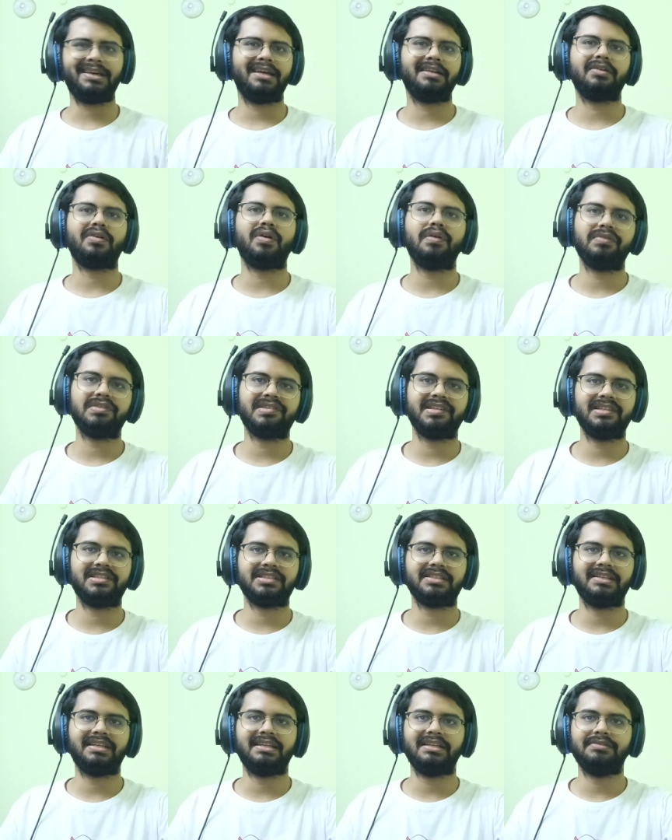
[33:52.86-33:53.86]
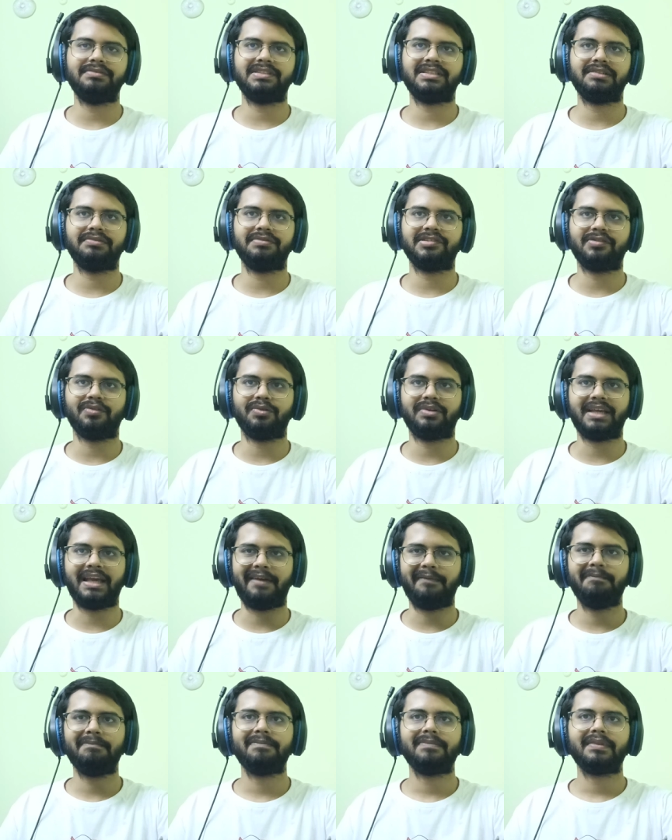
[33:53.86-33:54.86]
they had a conversation and everything was
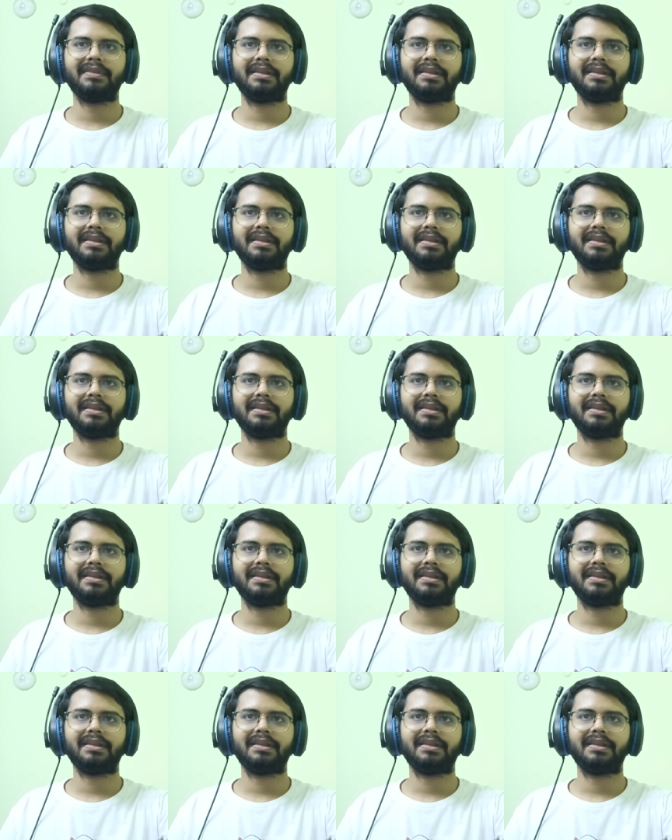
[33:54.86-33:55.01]
okay.